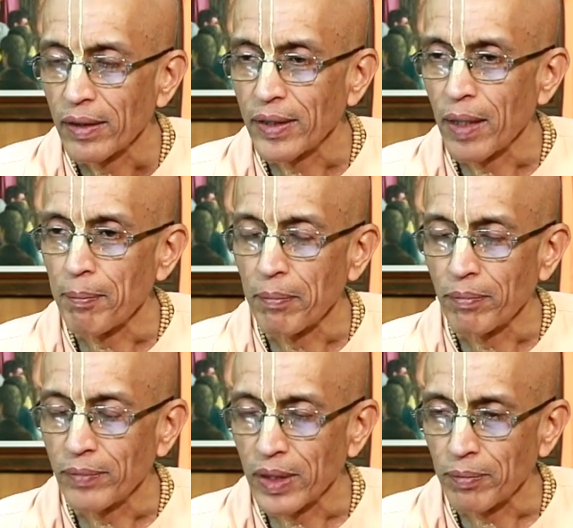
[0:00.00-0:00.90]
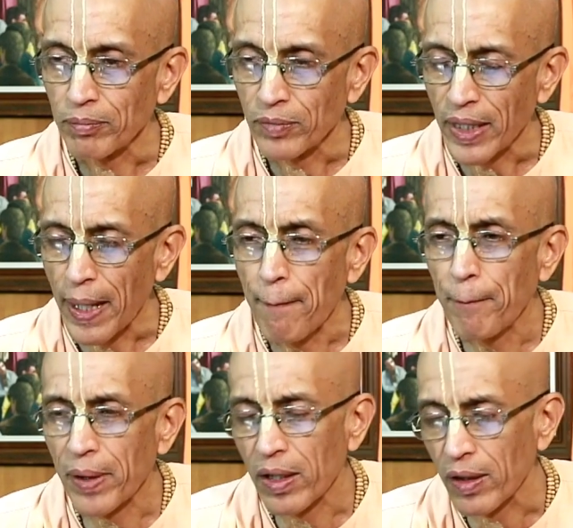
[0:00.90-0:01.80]
the, the, the
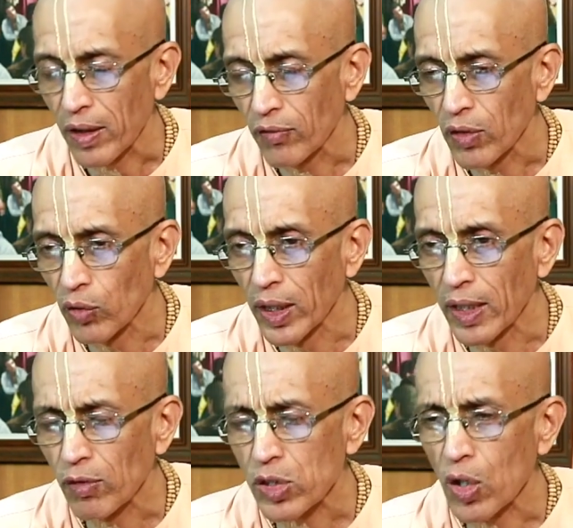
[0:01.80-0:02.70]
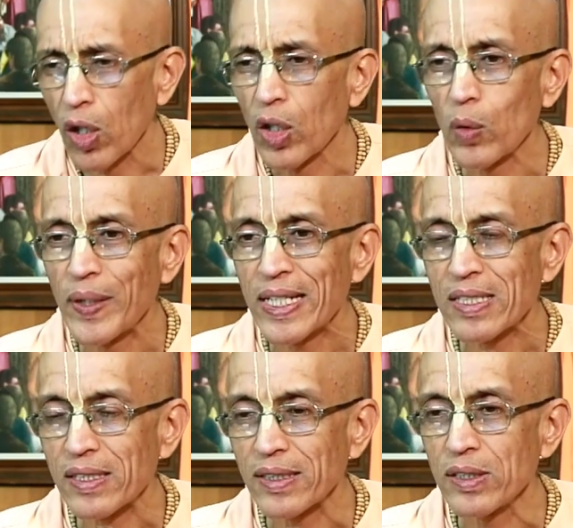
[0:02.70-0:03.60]
emperor of the world was
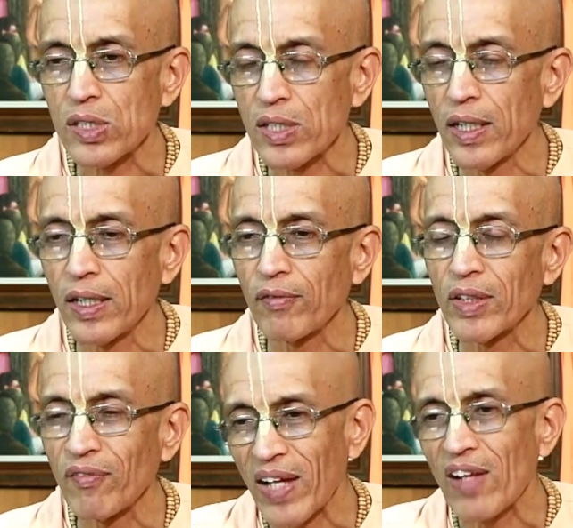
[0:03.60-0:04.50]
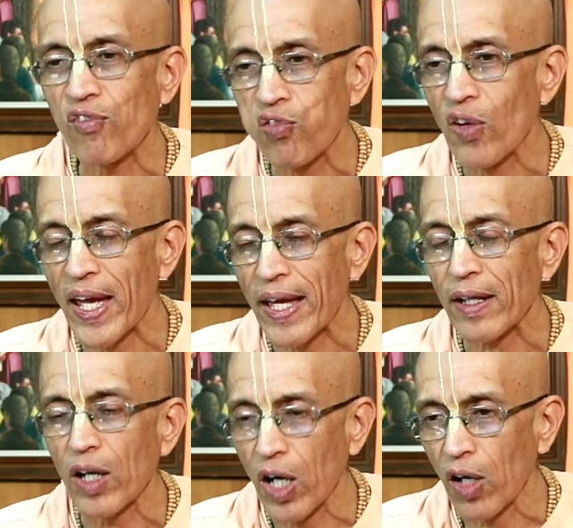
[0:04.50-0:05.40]
always concerned with the
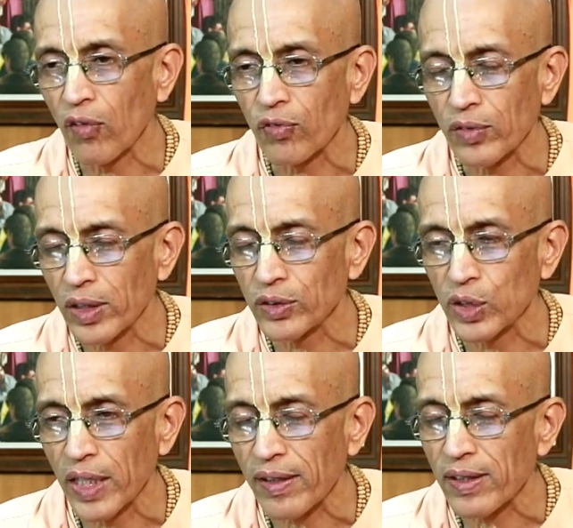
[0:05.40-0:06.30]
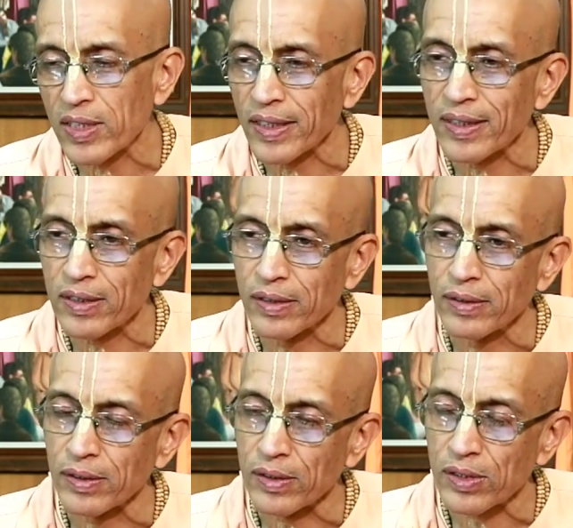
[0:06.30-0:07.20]
welfare of the general
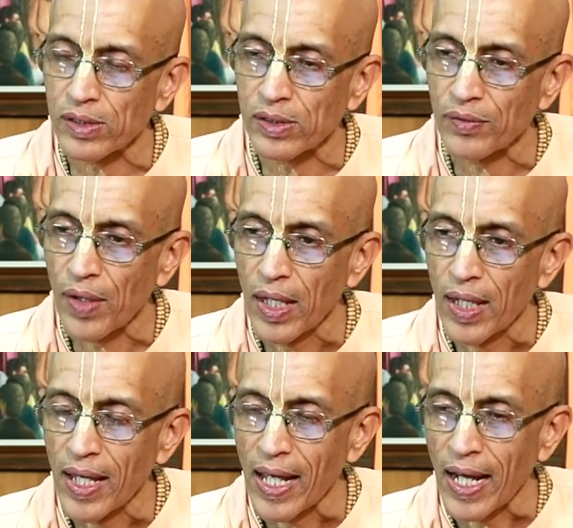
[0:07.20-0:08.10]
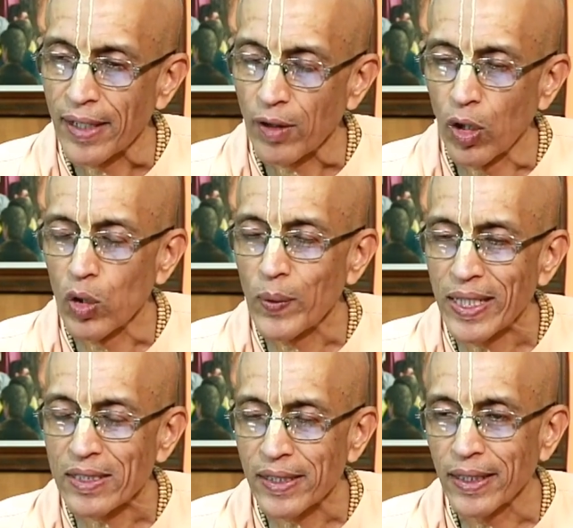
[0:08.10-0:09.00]
citizens, and
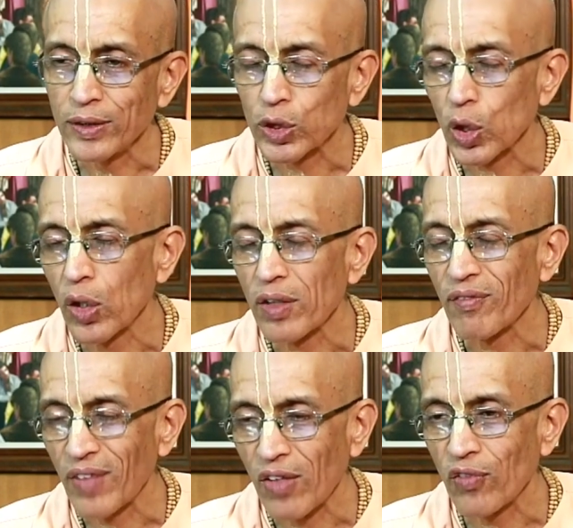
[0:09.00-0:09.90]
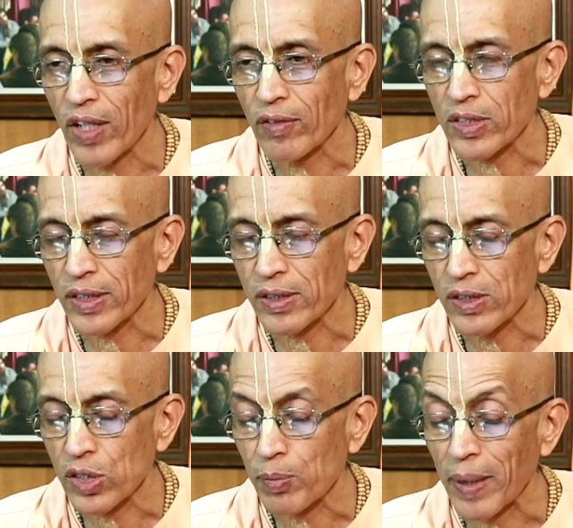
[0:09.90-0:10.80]
always he ensured welfare of the
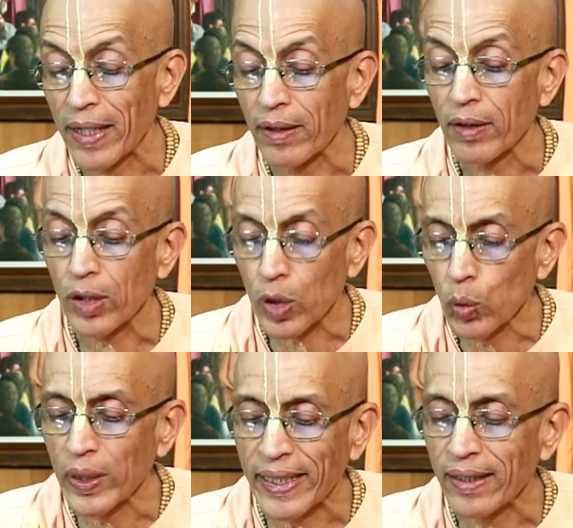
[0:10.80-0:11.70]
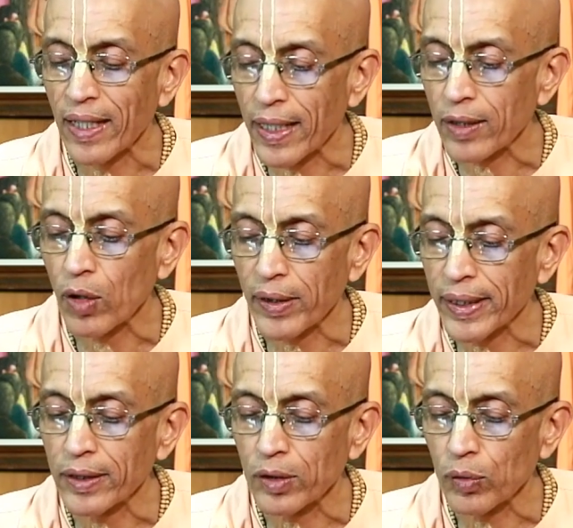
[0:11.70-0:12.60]
citizens by ruling
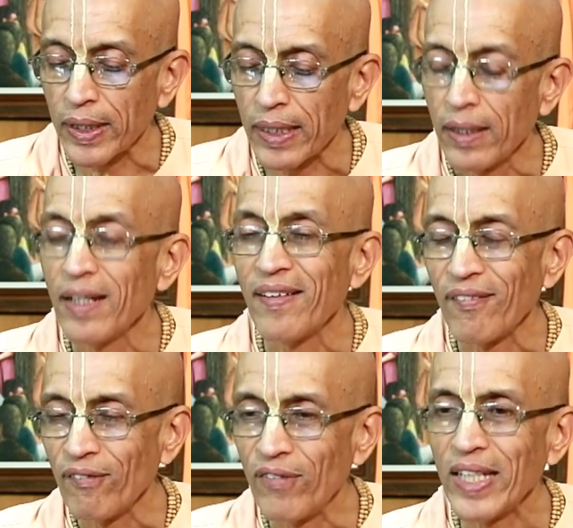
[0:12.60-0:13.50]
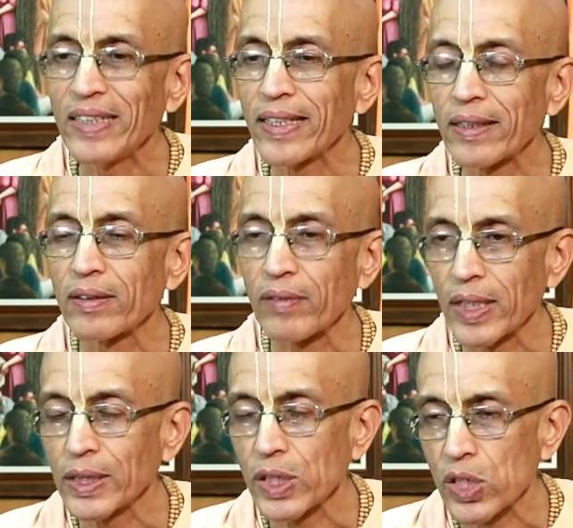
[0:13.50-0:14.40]
according to the Vedic
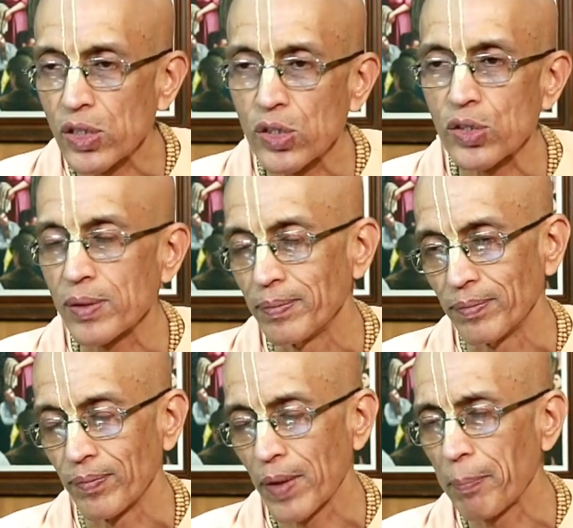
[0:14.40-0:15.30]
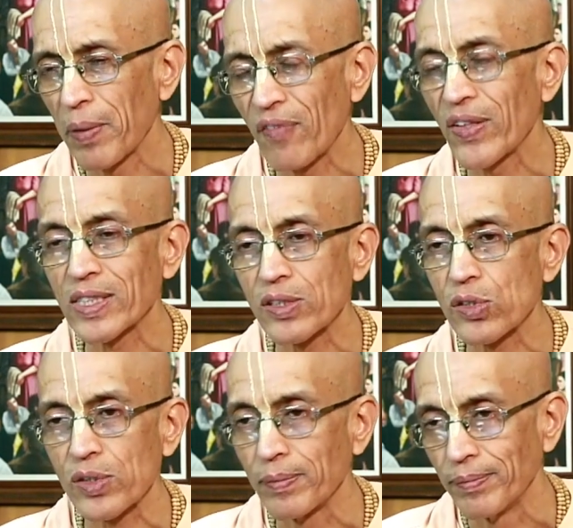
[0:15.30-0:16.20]
religious system, the perfect
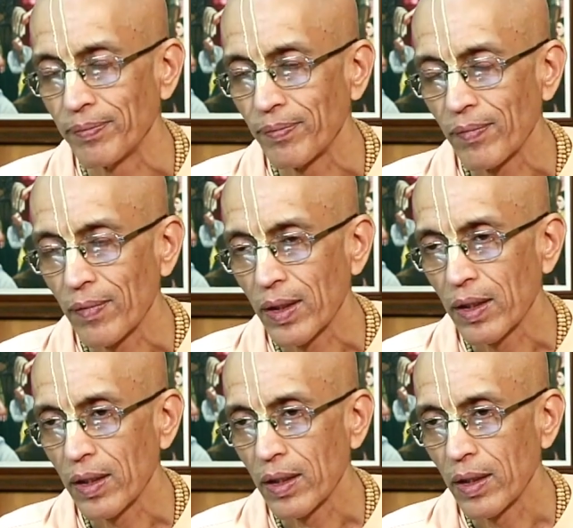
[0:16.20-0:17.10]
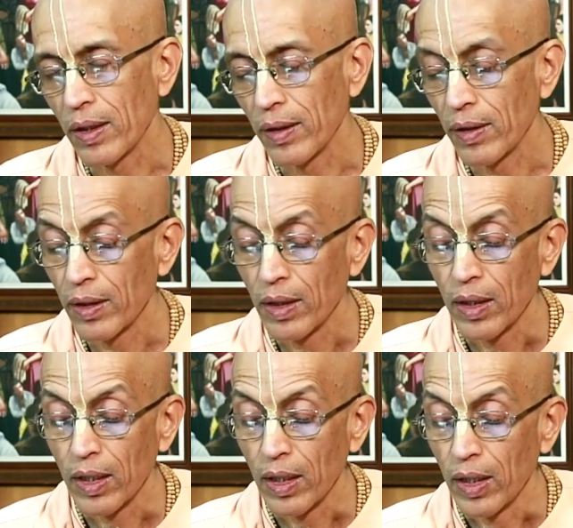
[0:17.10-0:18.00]
system. Uh,
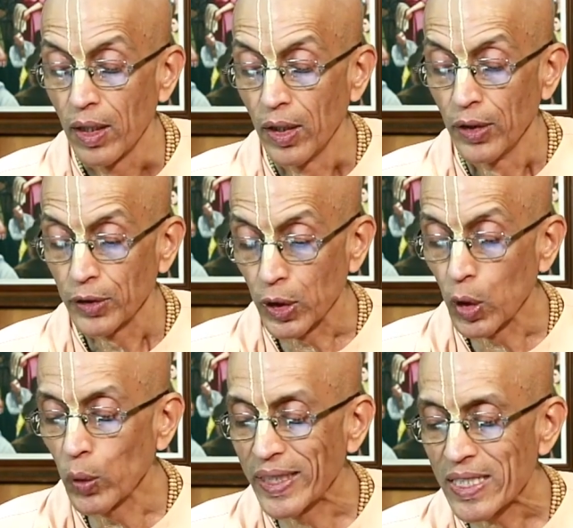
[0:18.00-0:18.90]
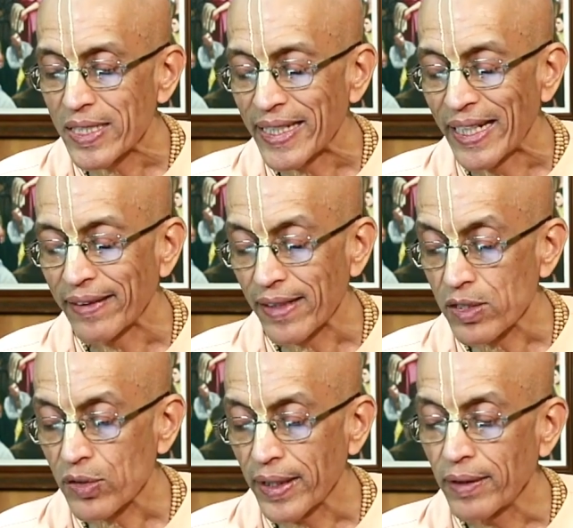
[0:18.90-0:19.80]
to do this, he
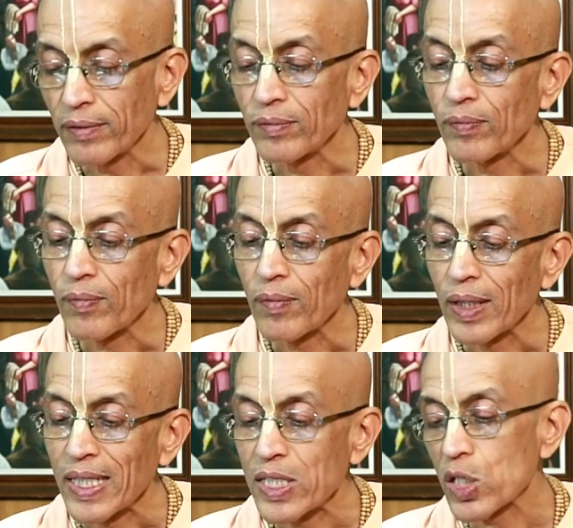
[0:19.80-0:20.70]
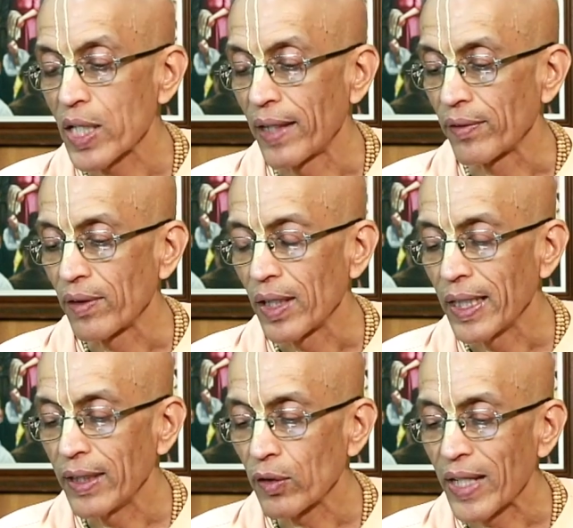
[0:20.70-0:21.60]
entrusted his son
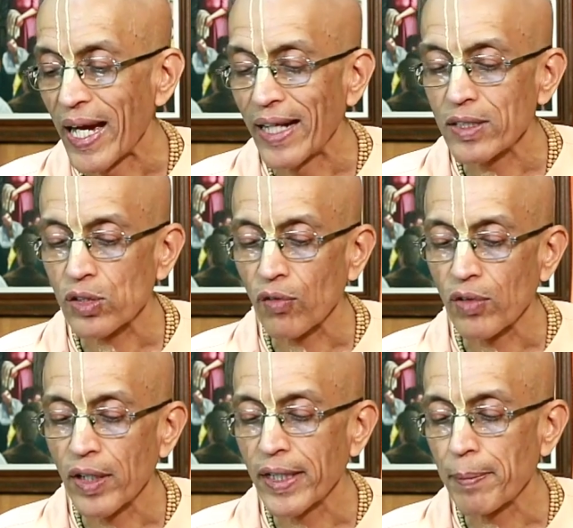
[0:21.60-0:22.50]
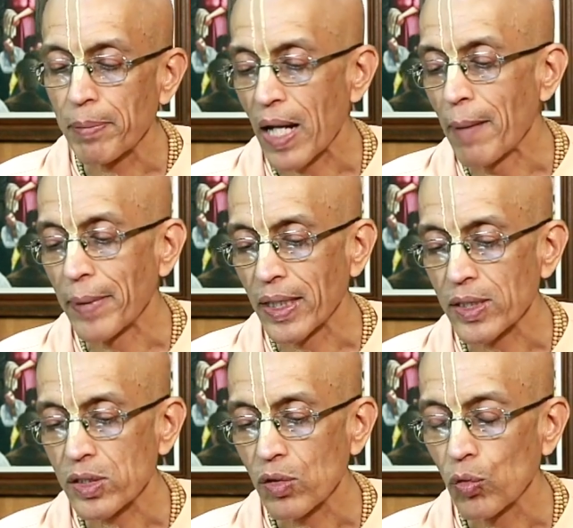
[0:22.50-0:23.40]
into the hands of learned
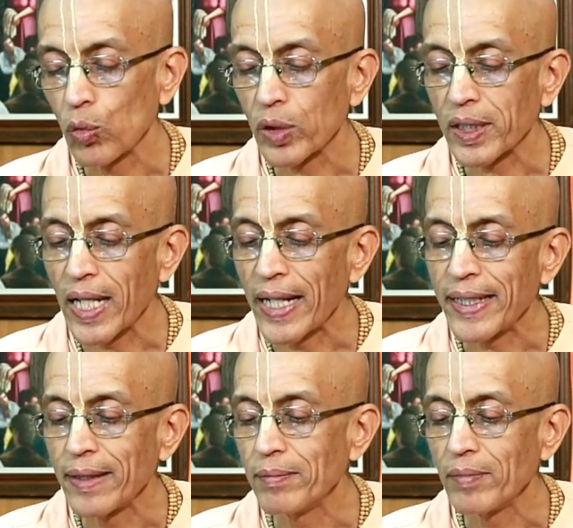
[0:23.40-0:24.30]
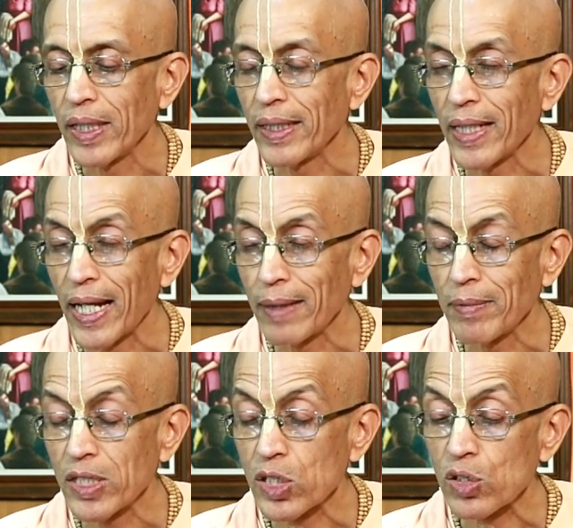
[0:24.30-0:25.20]
Brahmanas who would guide him in
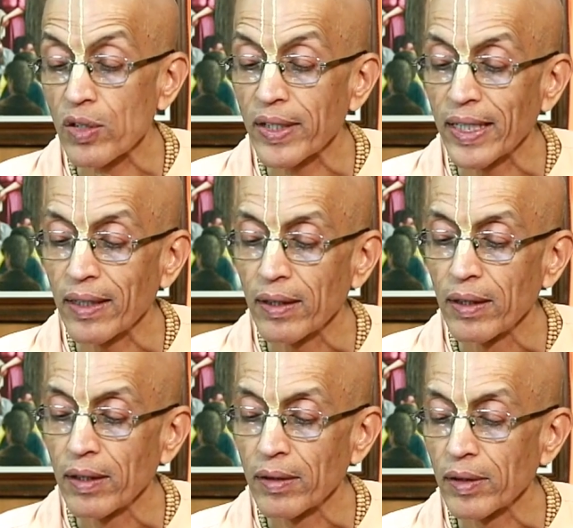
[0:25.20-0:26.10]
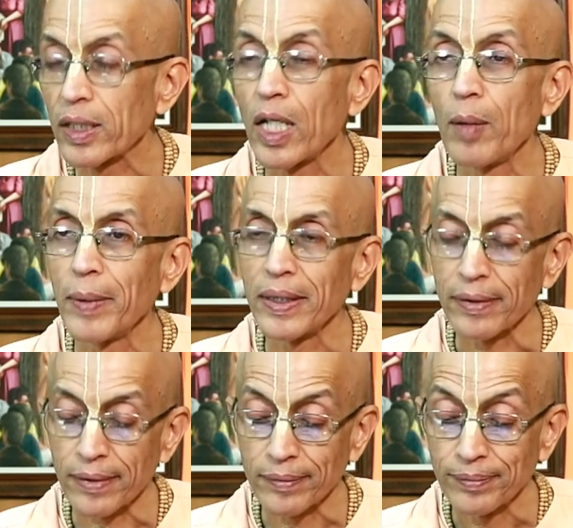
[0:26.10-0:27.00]
administering the
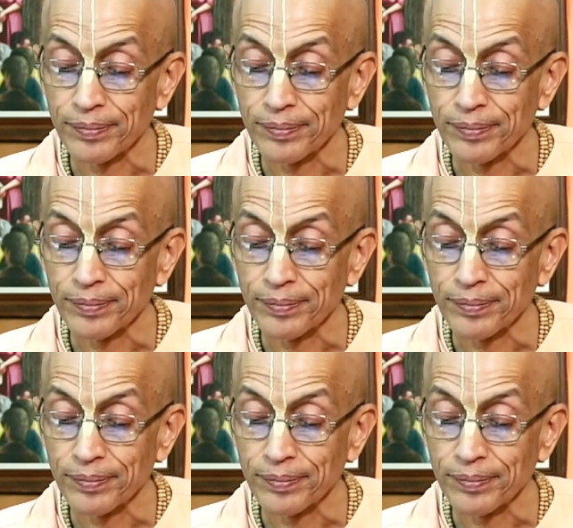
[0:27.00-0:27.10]
government.